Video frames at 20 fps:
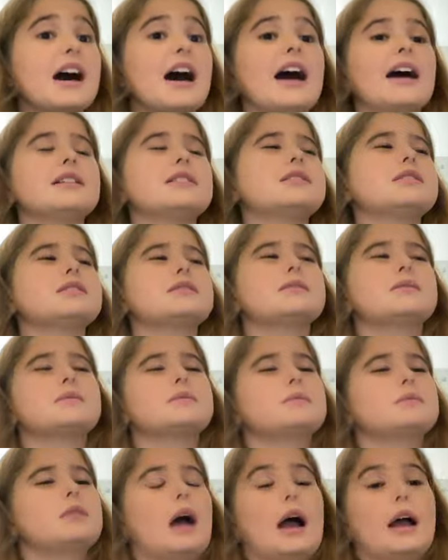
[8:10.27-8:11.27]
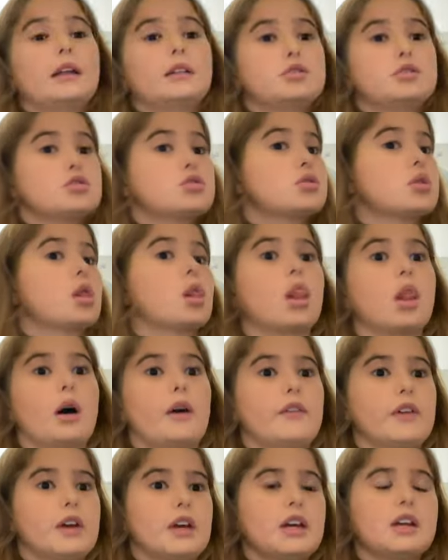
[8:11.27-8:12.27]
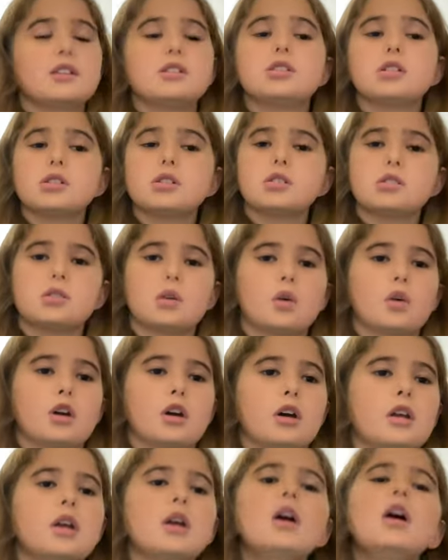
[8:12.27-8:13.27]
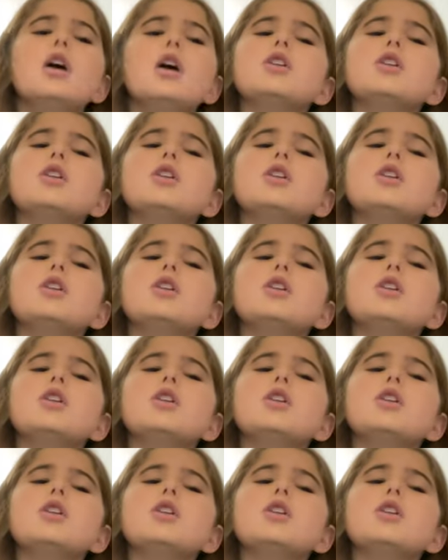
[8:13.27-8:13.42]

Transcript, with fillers: I just I just love it. It's just so good.